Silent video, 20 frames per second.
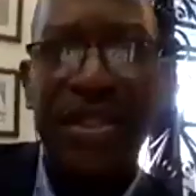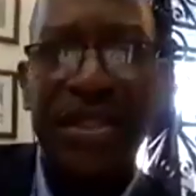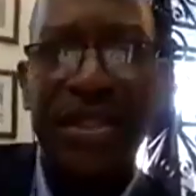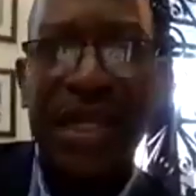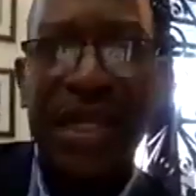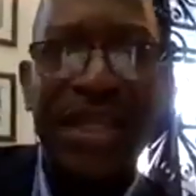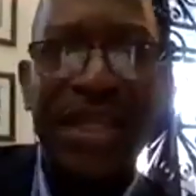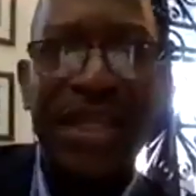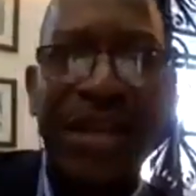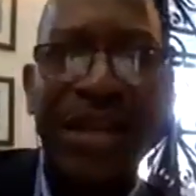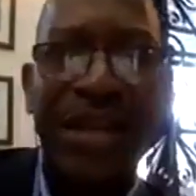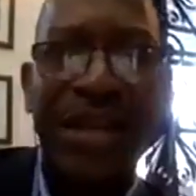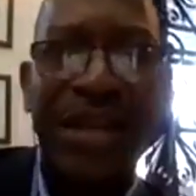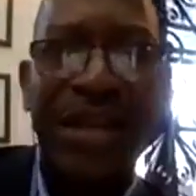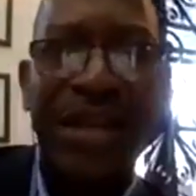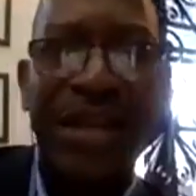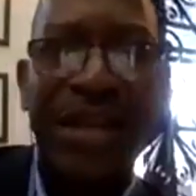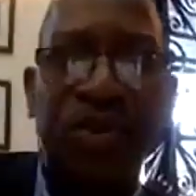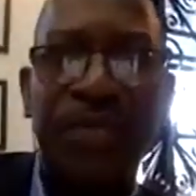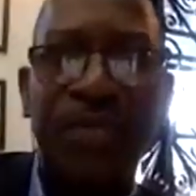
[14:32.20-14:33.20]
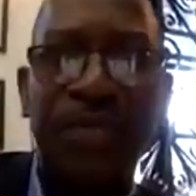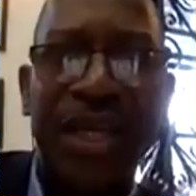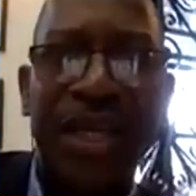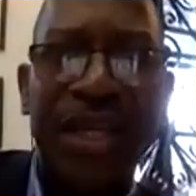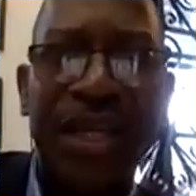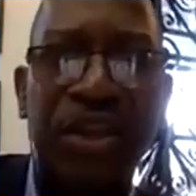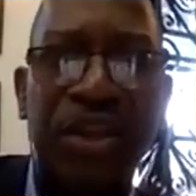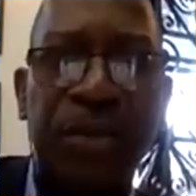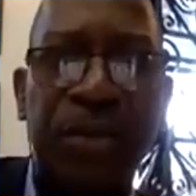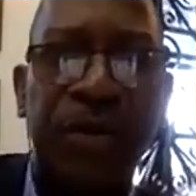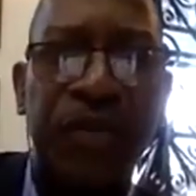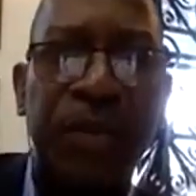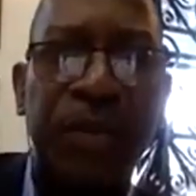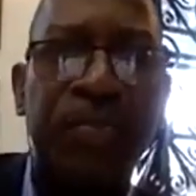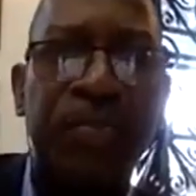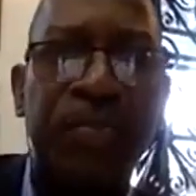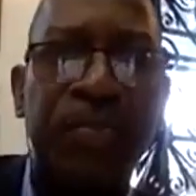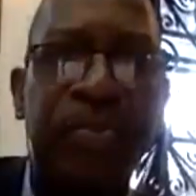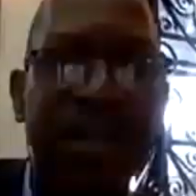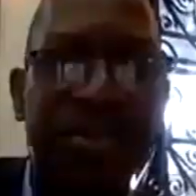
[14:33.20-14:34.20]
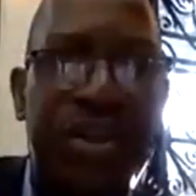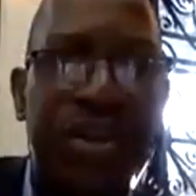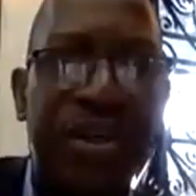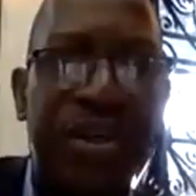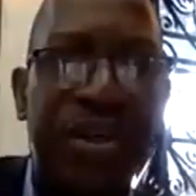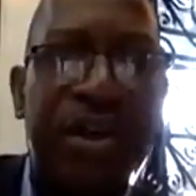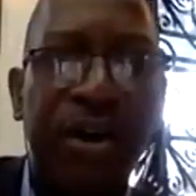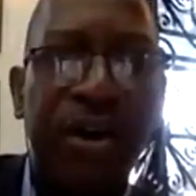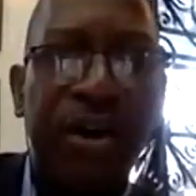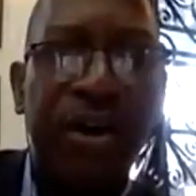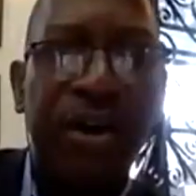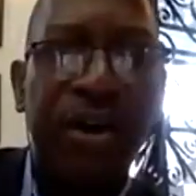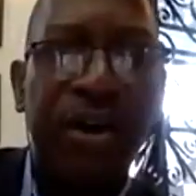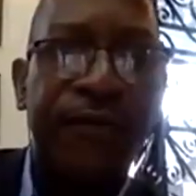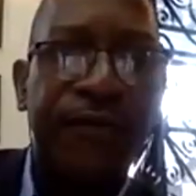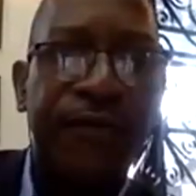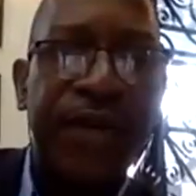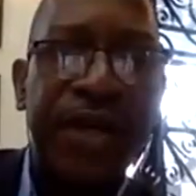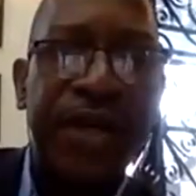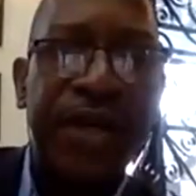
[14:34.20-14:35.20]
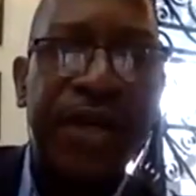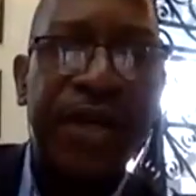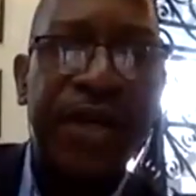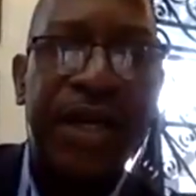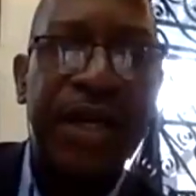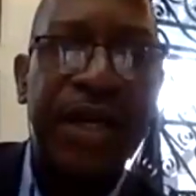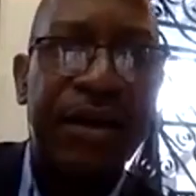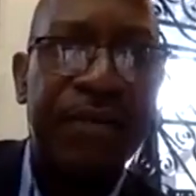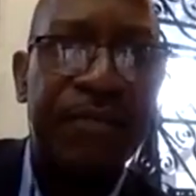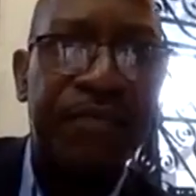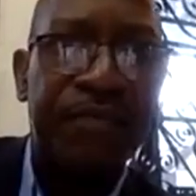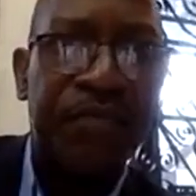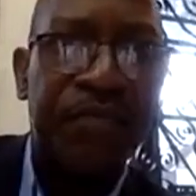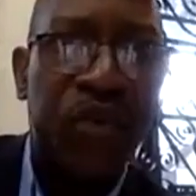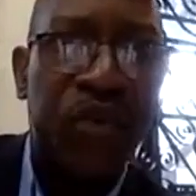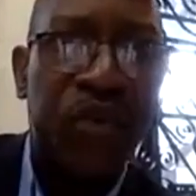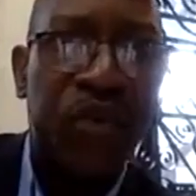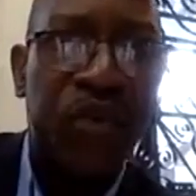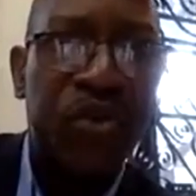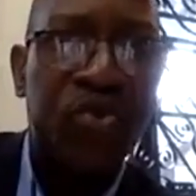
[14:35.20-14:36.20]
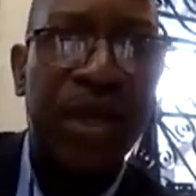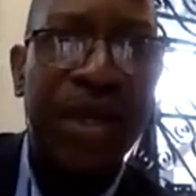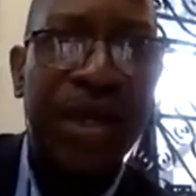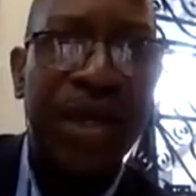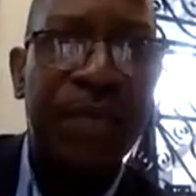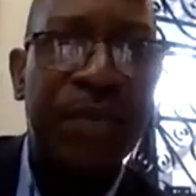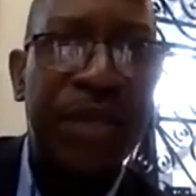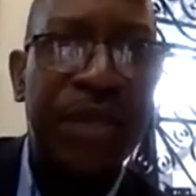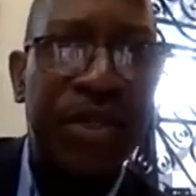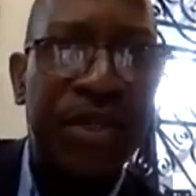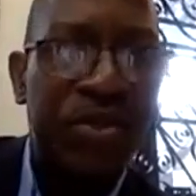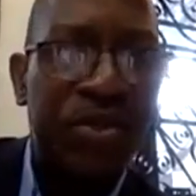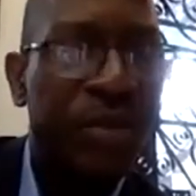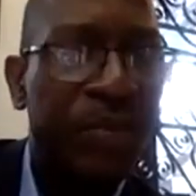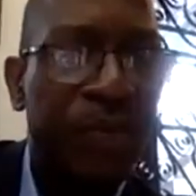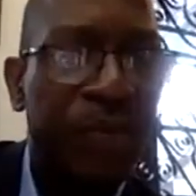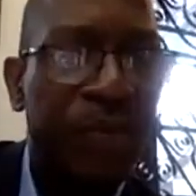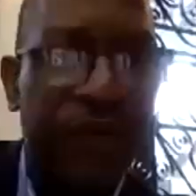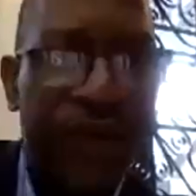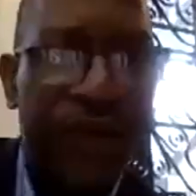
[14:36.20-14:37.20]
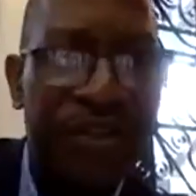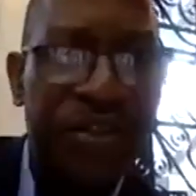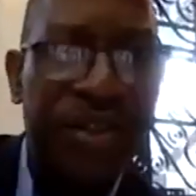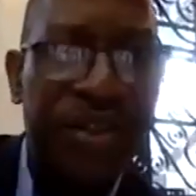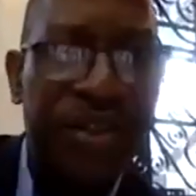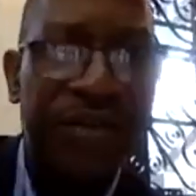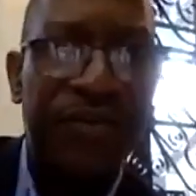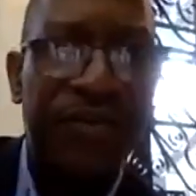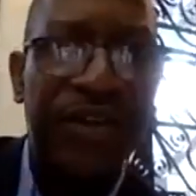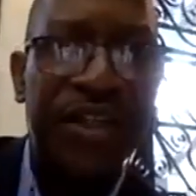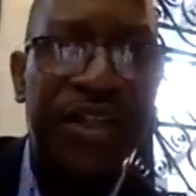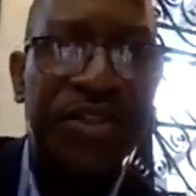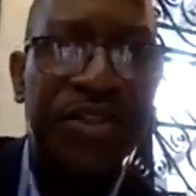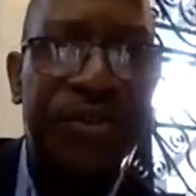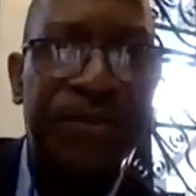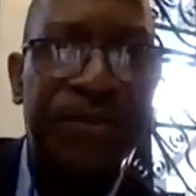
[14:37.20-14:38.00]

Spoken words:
to assist. I think that would help take some of the pressure off those who are coming into the profession